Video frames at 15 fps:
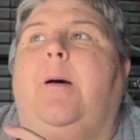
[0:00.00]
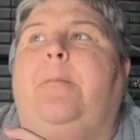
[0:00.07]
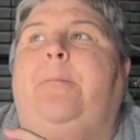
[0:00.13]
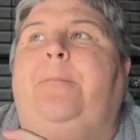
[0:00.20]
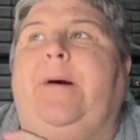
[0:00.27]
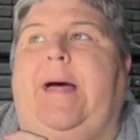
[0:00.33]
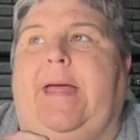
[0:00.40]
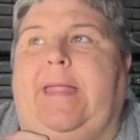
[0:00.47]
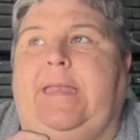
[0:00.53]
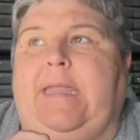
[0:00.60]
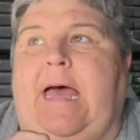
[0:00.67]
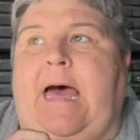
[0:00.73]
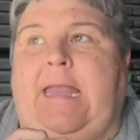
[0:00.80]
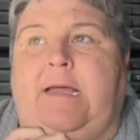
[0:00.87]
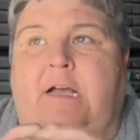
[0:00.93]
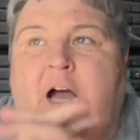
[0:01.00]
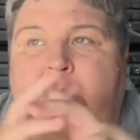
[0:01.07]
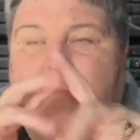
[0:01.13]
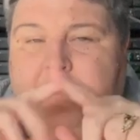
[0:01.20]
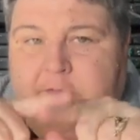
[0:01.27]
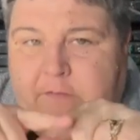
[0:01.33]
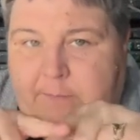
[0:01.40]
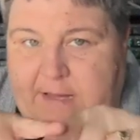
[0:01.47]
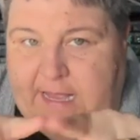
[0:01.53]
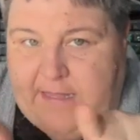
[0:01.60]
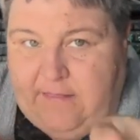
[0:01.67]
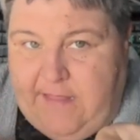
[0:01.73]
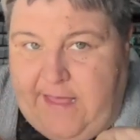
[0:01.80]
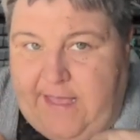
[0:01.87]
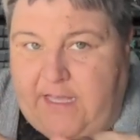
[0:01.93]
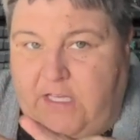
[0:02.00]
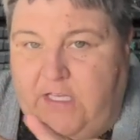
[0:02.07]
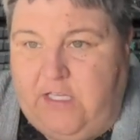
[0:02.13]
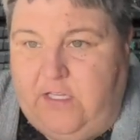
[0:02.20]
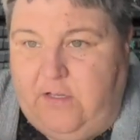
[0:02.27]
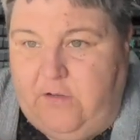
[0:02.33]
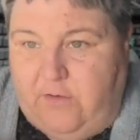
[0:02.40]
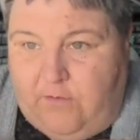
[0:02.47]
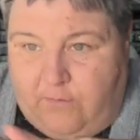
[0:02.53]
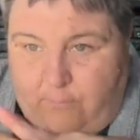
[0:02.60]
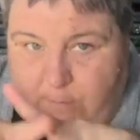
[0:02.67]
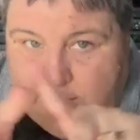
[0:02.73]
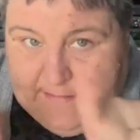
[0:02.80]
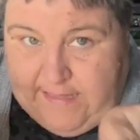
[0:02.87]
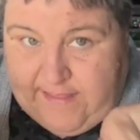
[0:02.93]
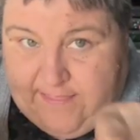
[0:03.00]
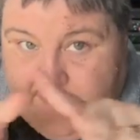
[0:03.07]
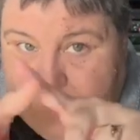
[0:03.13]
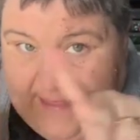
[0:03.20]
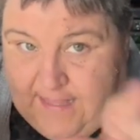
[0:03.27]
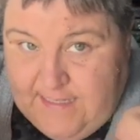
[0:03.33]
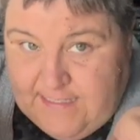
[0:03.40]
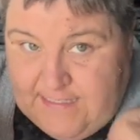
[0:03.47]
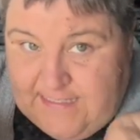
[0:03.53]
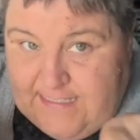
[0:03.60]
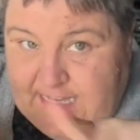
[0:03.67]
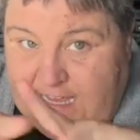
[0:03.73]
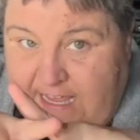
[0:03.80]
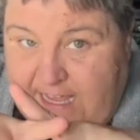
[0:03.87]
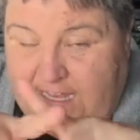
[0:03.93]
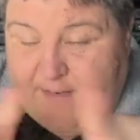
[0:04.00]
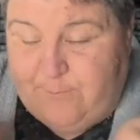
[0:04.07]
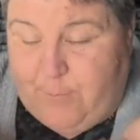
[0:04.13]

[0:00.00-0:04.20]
But on a couple of them, I went like this and